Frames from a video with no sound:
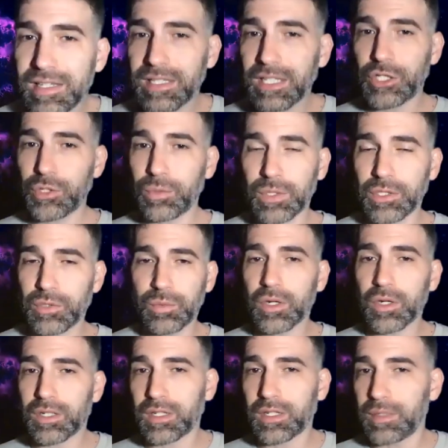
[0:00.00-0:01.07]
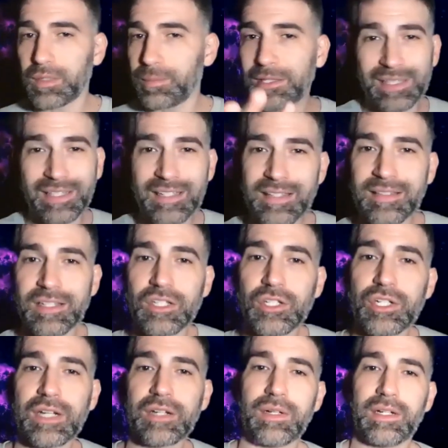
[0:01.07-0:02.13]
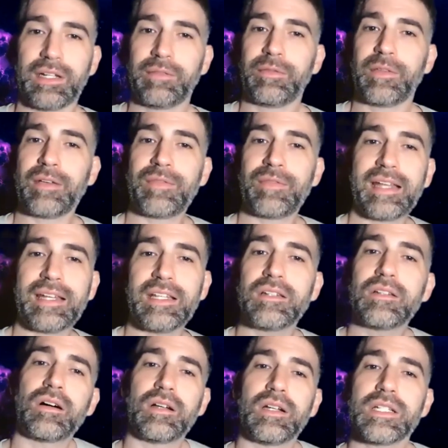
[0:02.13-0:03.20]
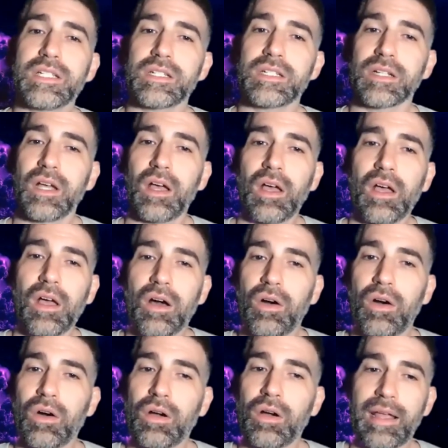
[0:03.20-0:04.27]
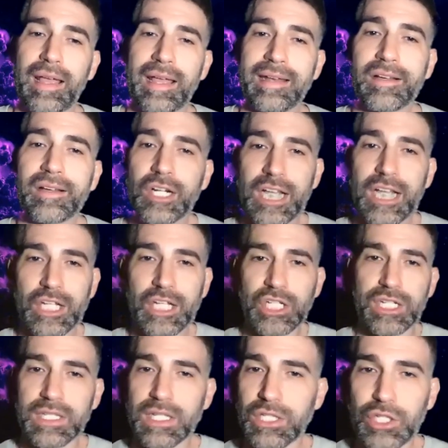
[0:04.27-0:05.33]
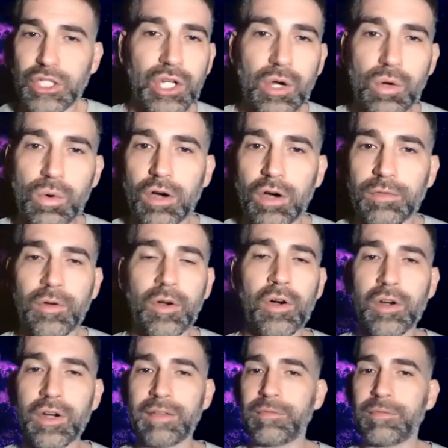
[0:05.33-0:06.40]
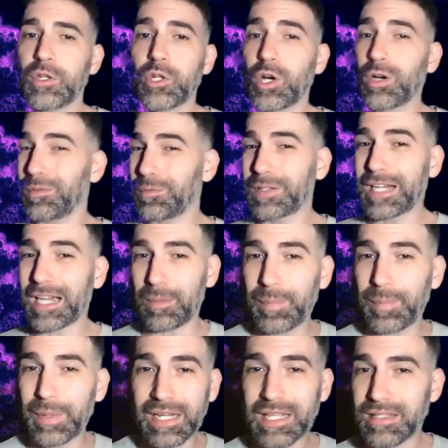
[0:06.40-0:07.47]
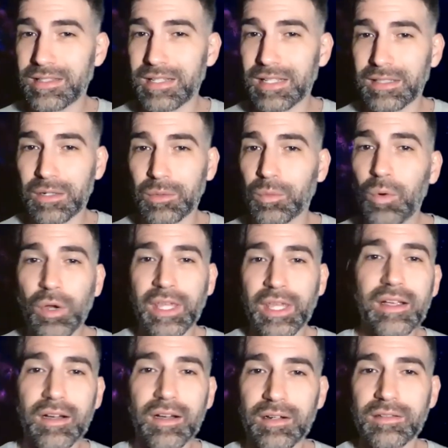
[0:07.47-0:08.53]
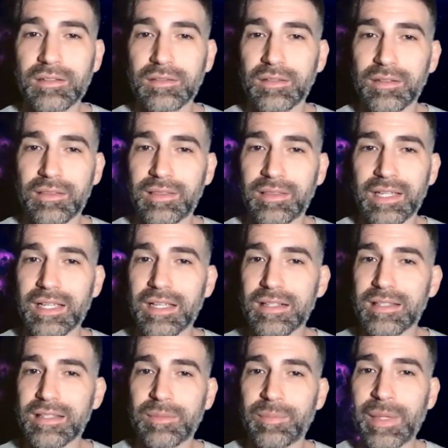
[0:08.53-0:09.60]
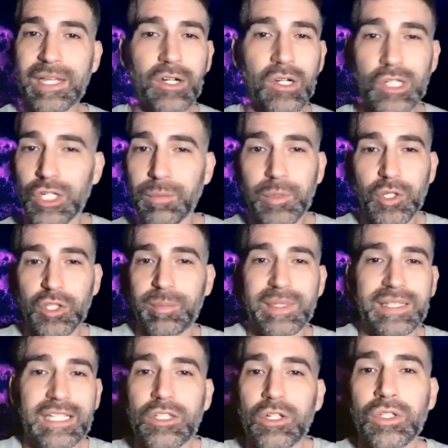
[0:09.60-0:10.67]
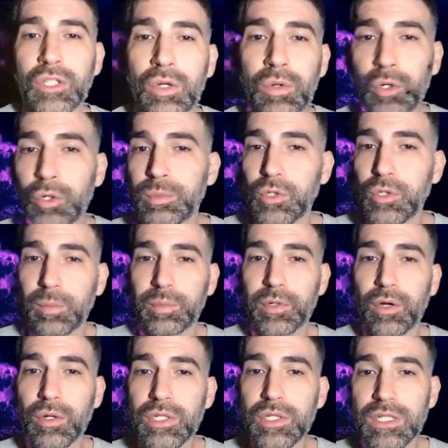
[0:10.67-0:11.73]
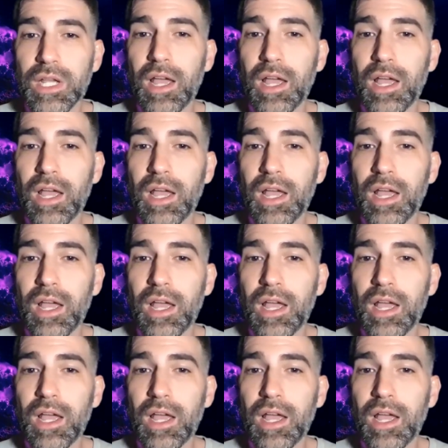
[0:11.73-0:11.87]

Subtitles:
that you want to work on, by the way, this is in general, if you have any knowledge or any connections that you know of, or if you know of companies that are working on things that may contribute, but they don't know whom to approach,